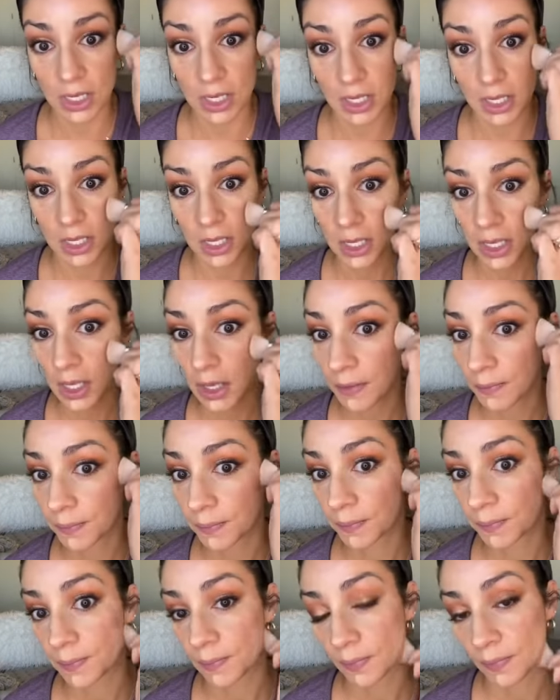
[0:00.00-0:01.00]
and an
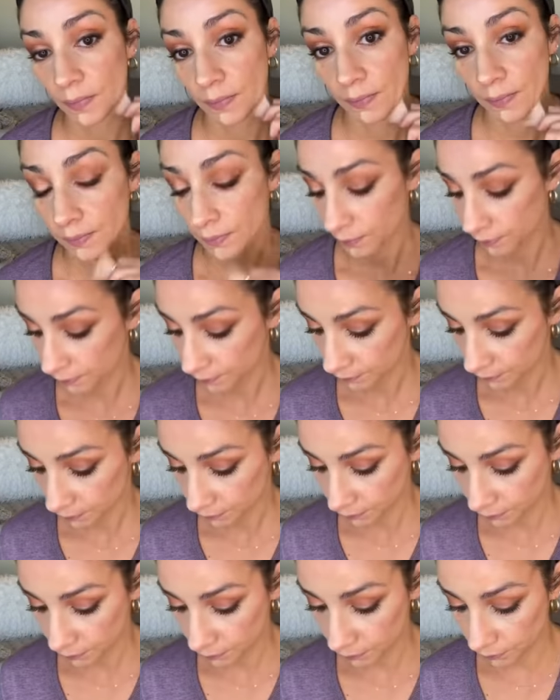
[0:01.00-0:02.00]
E. So
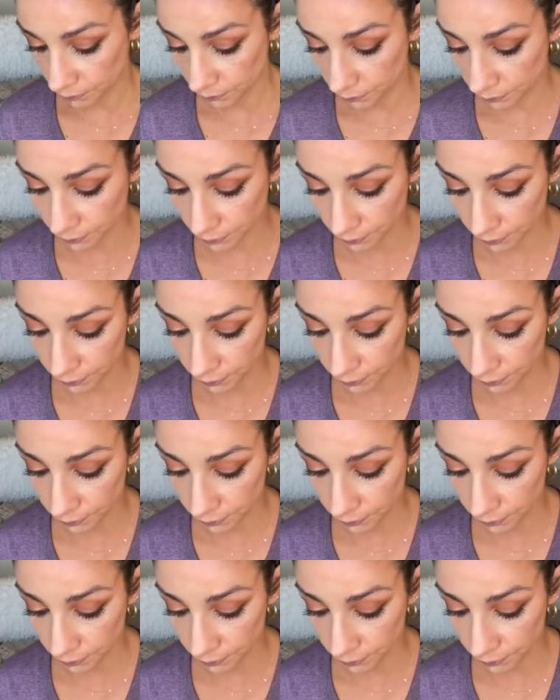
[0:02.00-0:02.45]
3,